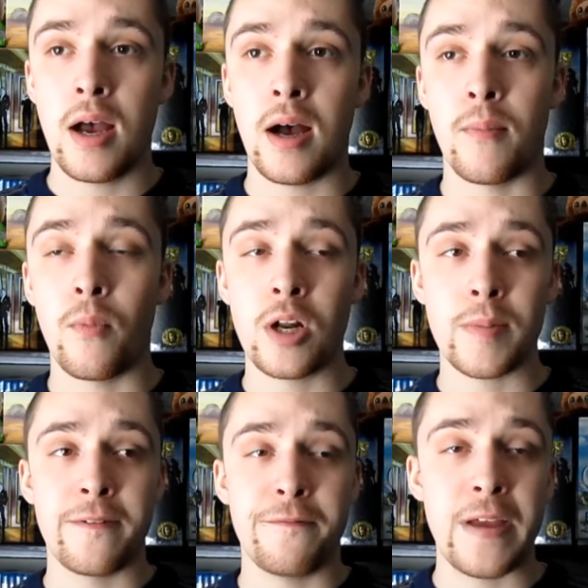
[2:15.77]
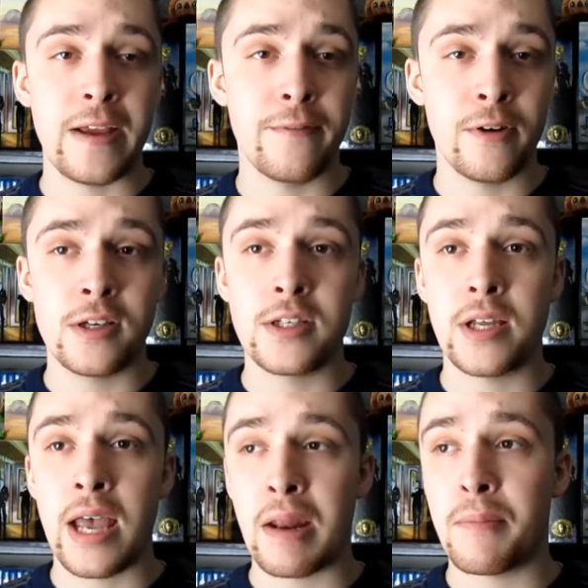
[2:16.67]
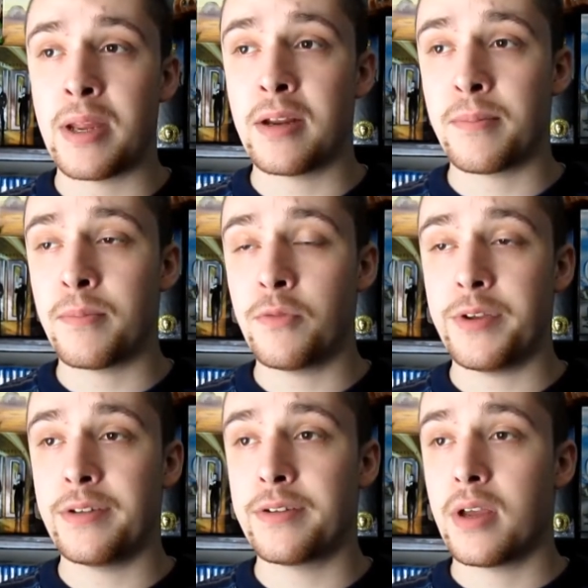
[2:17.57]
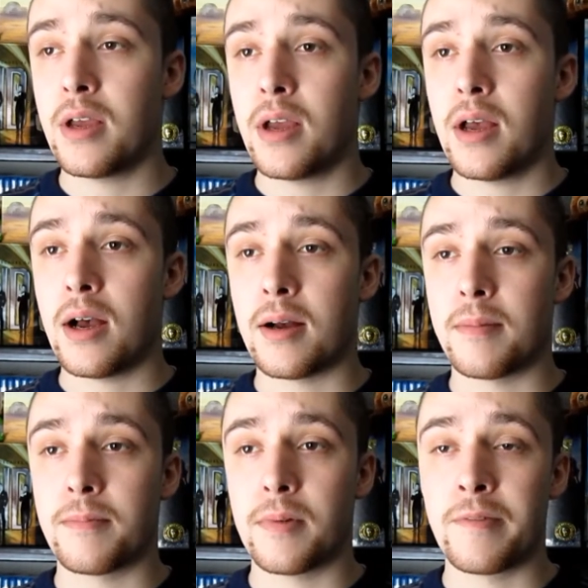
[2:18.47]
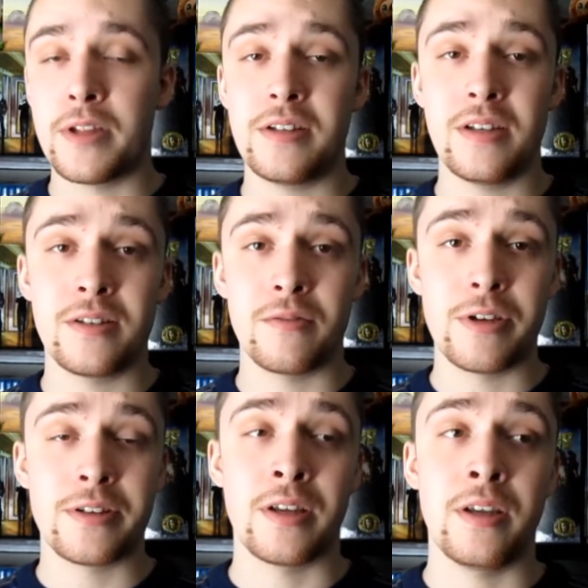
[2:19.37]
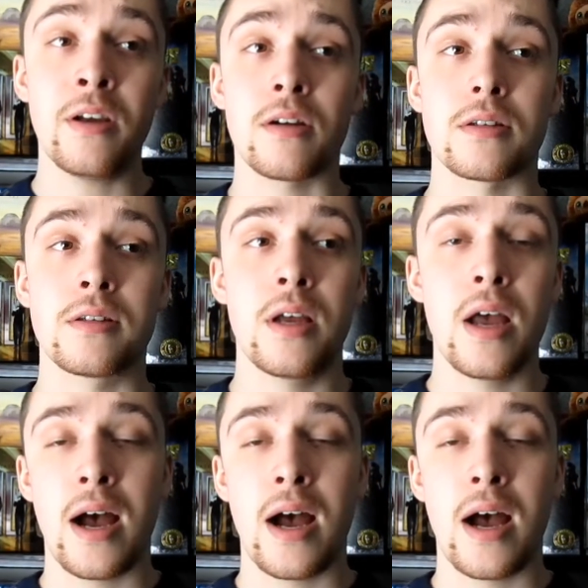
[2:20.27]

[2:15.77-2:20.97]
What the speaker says: One of my favorite animated movies of Disney's in recent years.